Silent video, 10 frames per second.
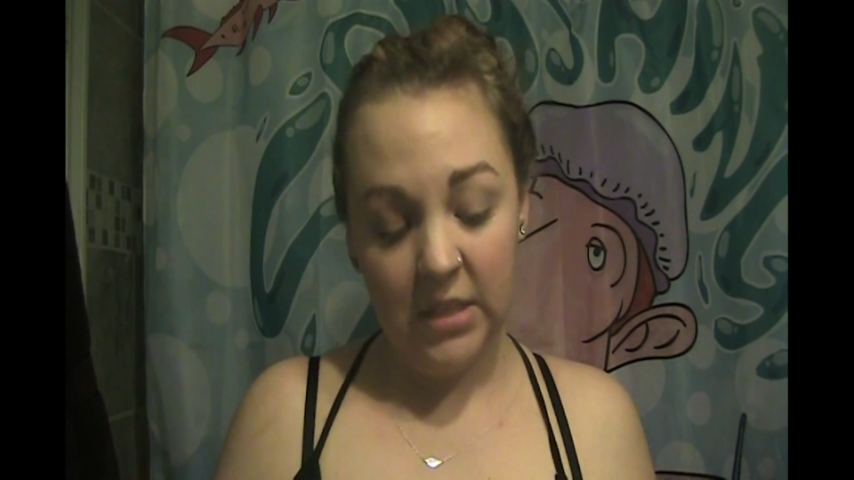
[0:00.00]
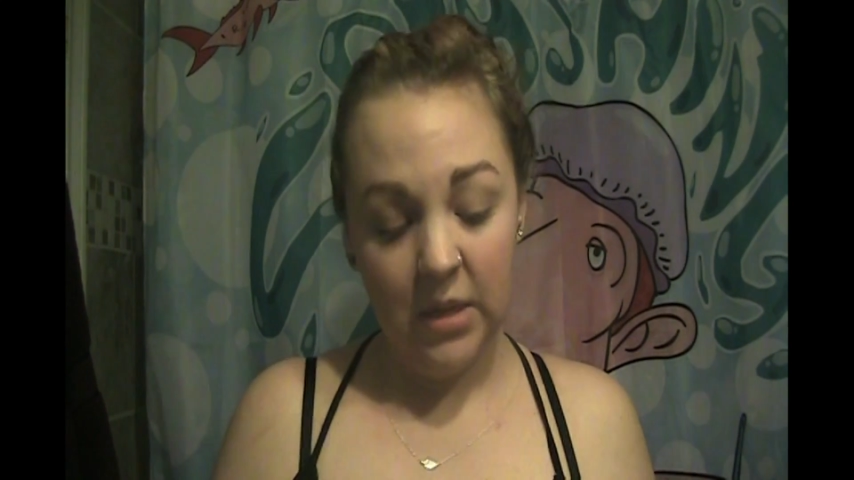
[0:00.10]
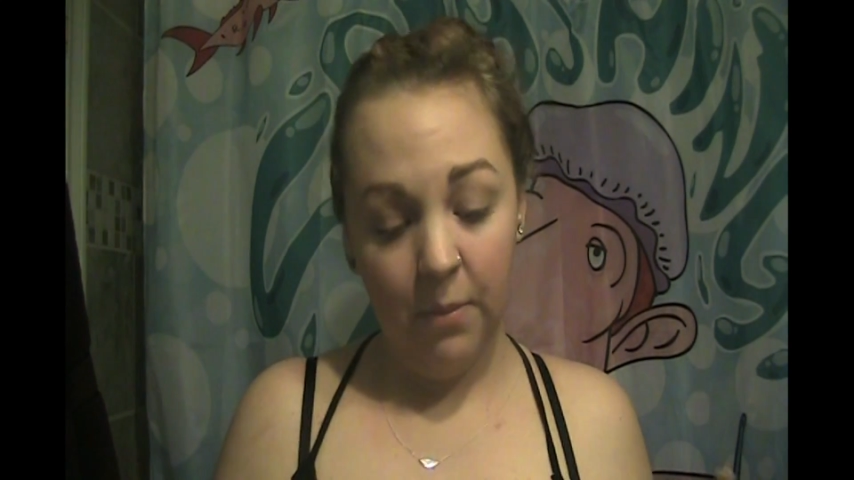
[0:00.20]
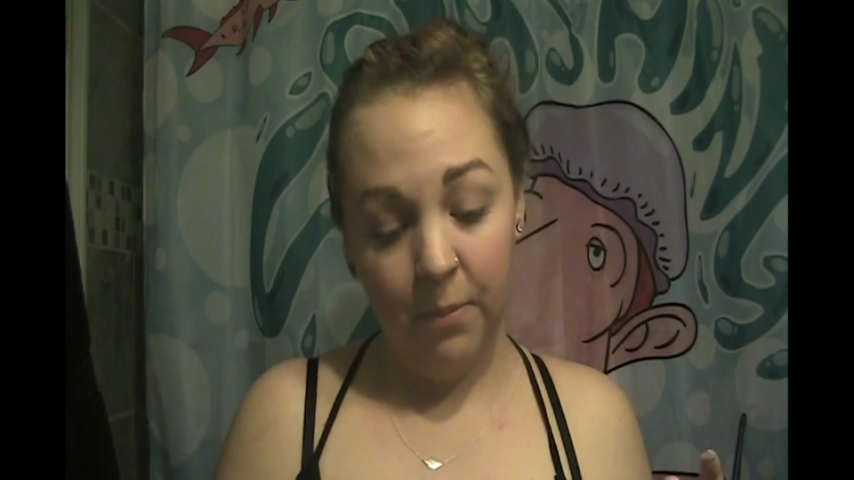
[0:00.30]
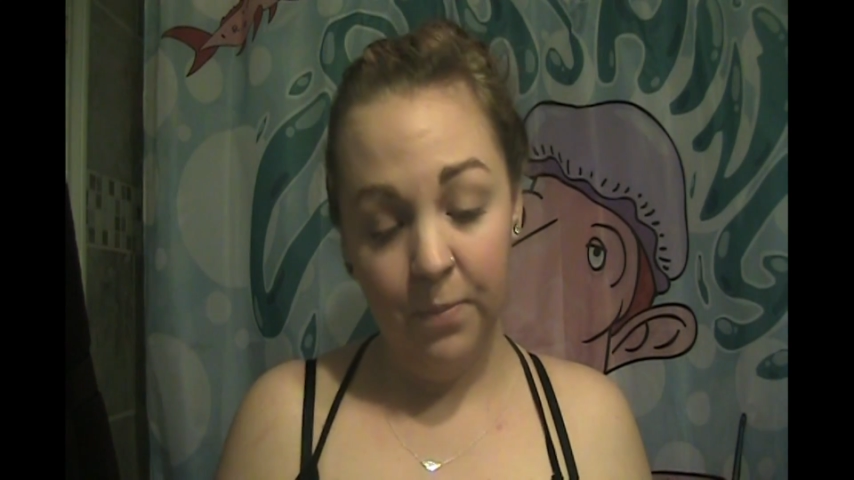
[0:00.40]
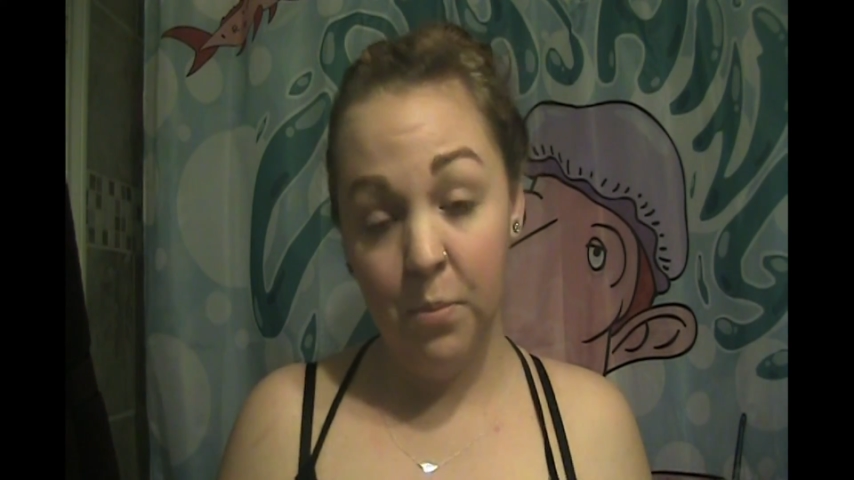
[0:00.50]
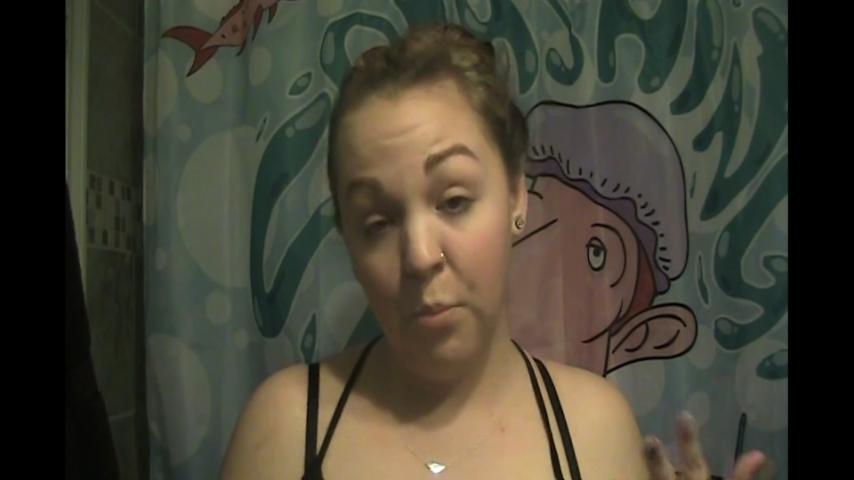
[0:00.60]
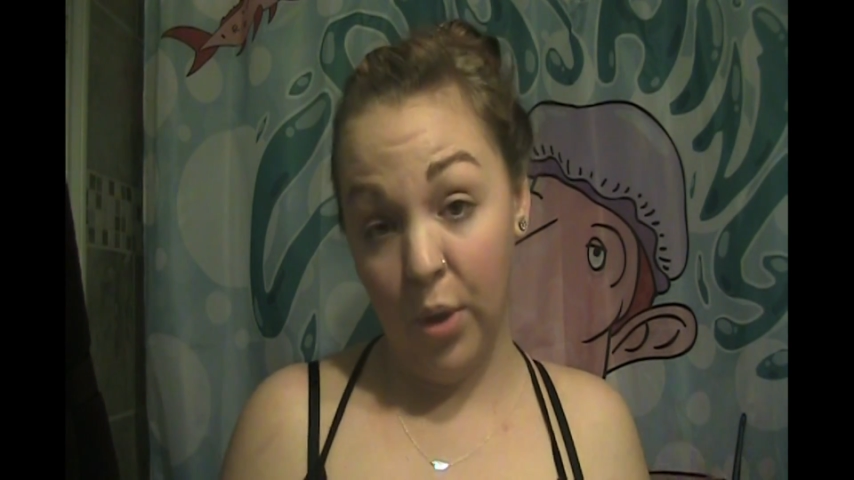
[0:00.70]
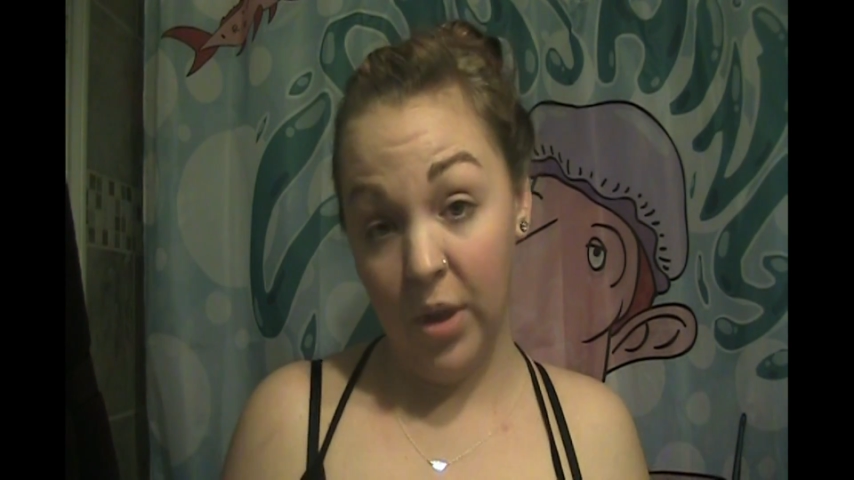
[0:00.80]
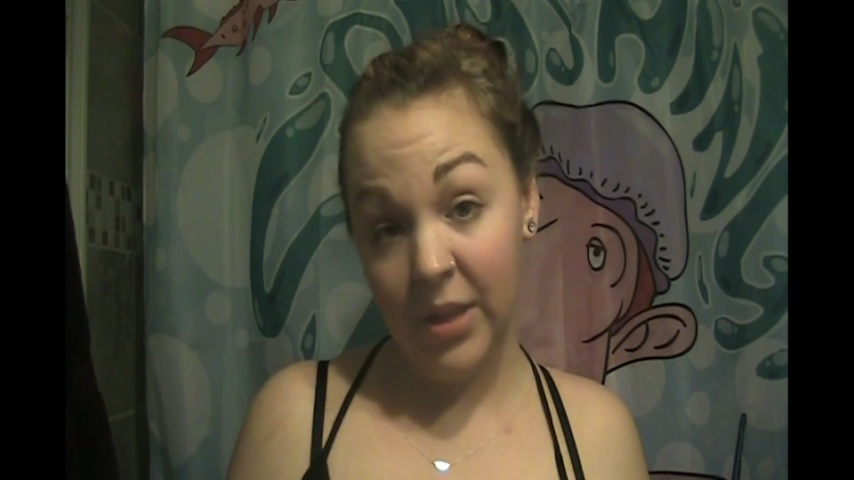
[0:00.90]
some
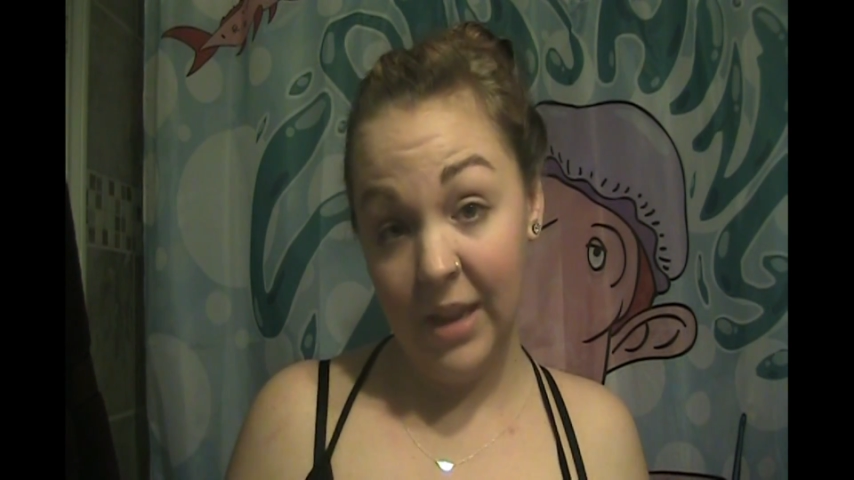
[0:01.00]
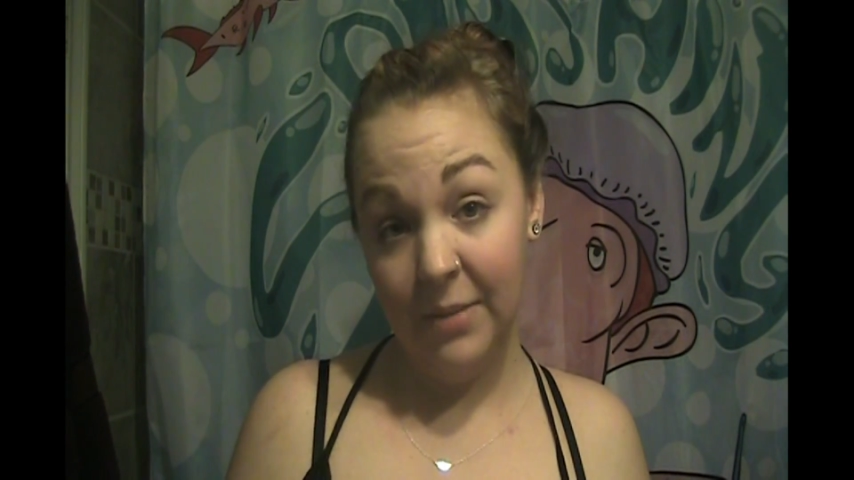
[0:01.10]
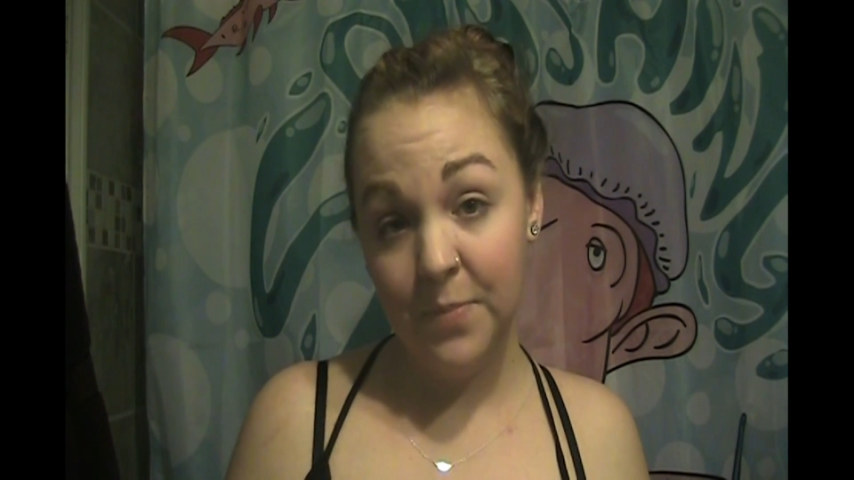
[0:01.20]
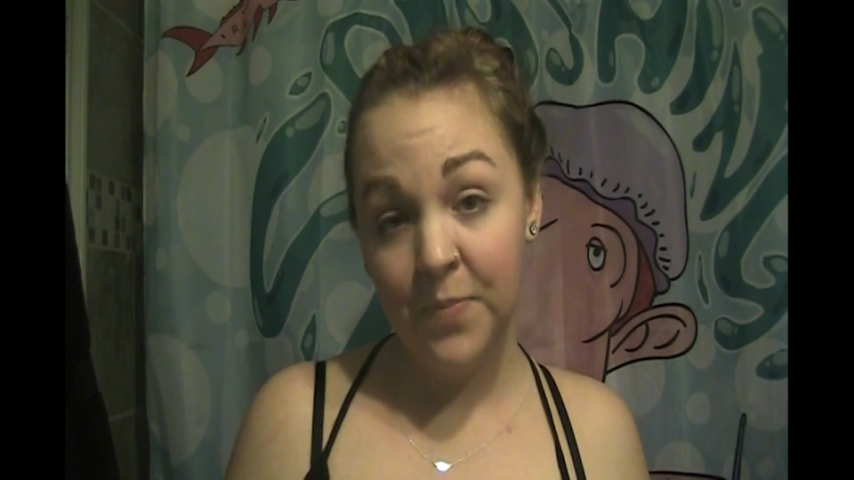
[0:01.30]
more cleaning,